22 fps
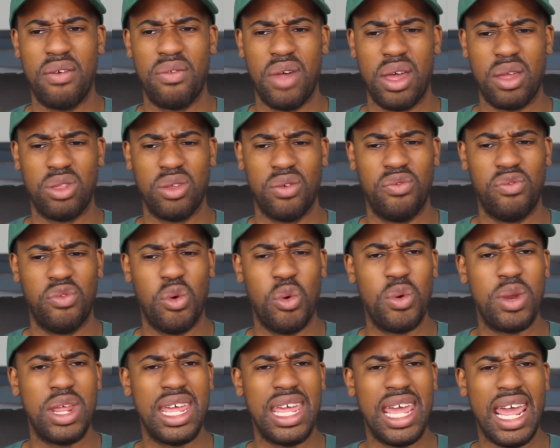like the
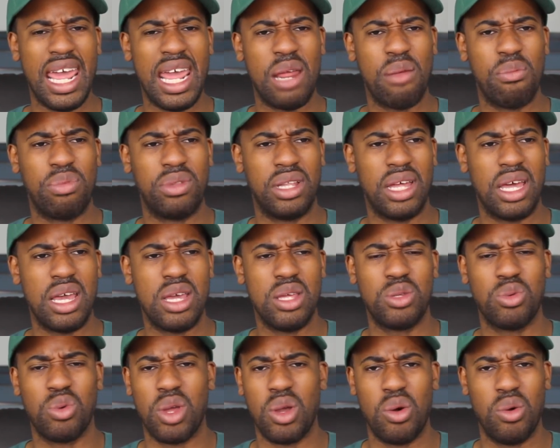48
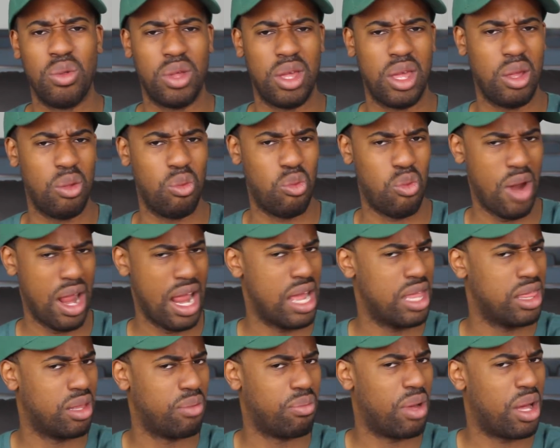plays we only
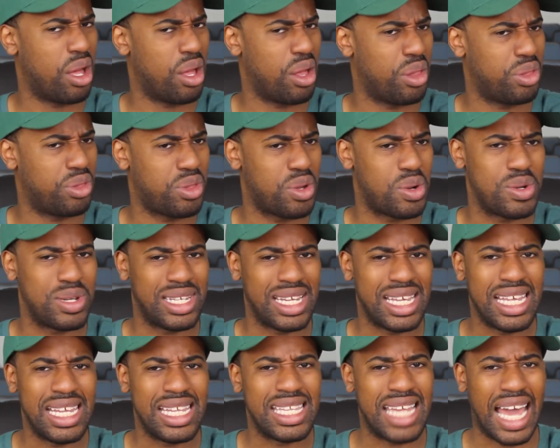ran the ball
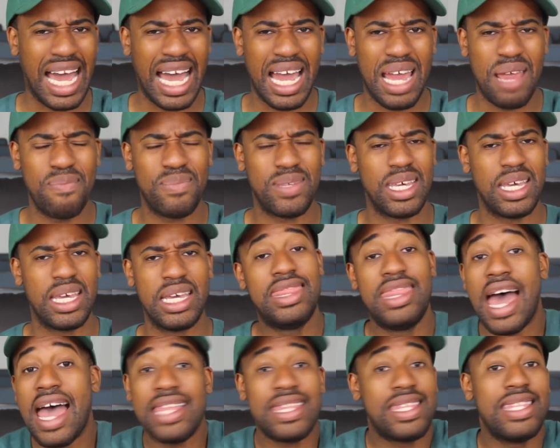13 times.
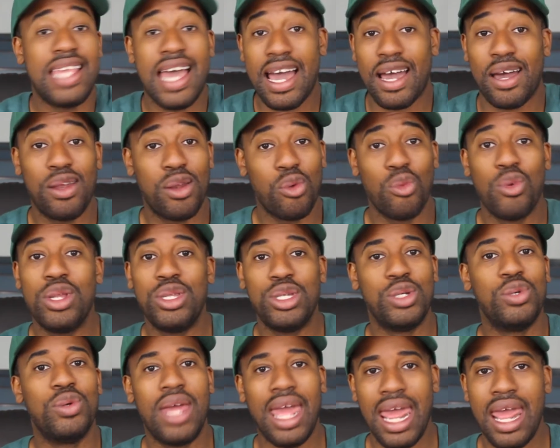That's not gonna win
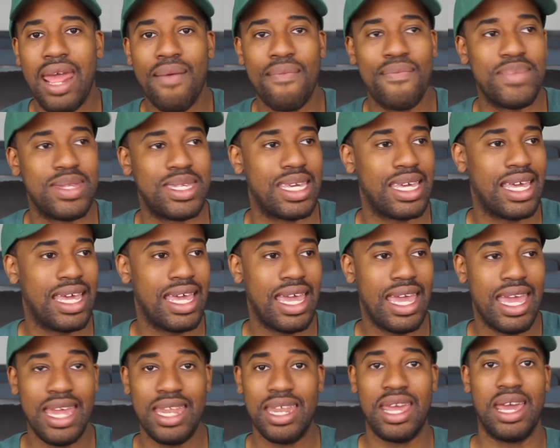you games
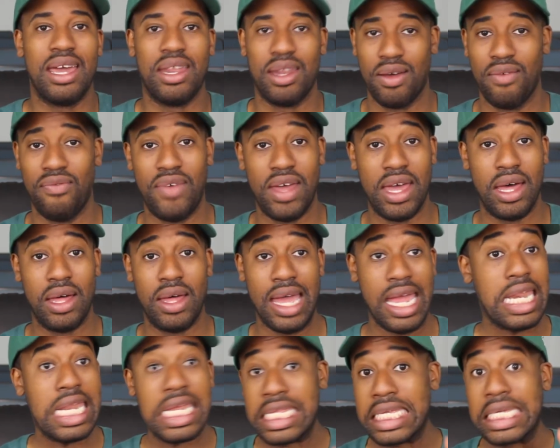in the NFL,
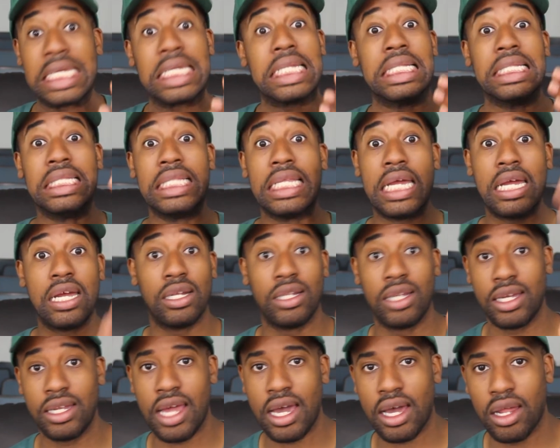and it's
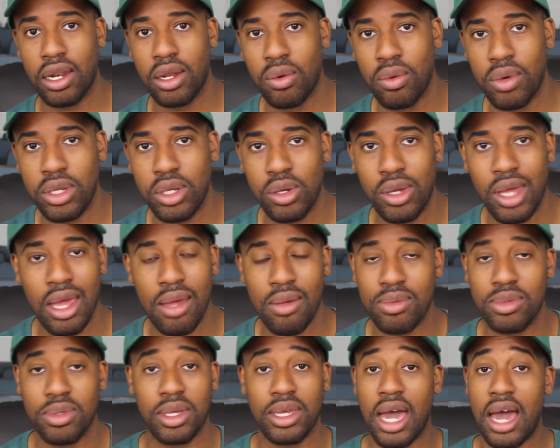clearly not gonna win you
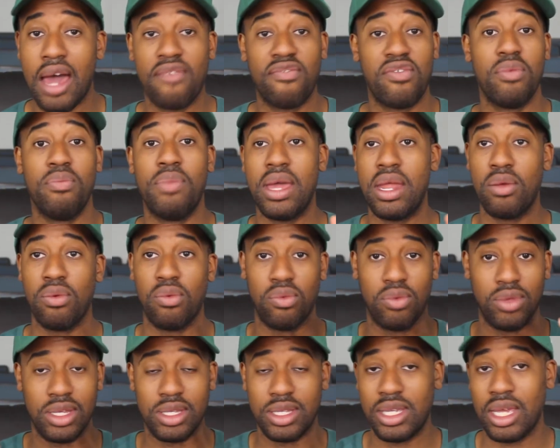games, god forbid,
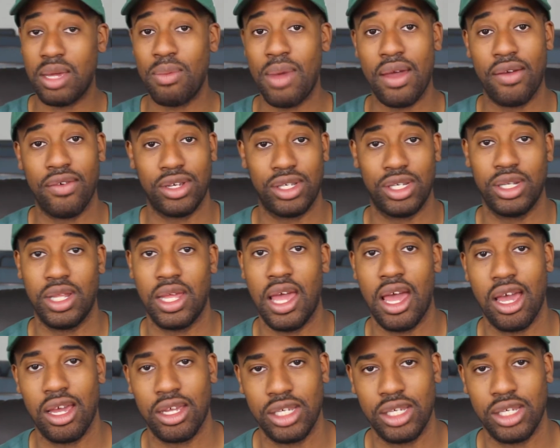if this team actually